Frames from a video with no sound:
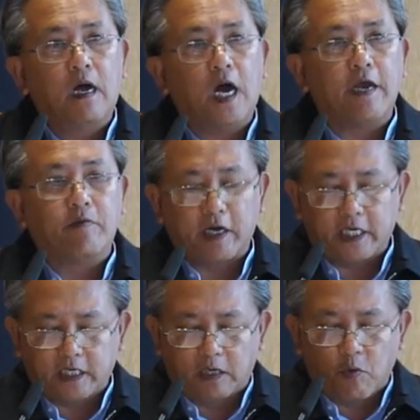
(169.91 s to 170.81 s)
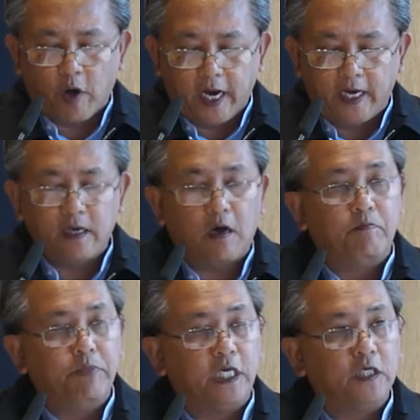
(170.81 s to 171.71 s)
hierarchical way
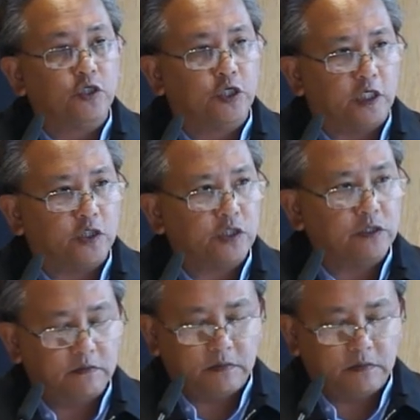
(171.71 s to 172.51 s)
of being church.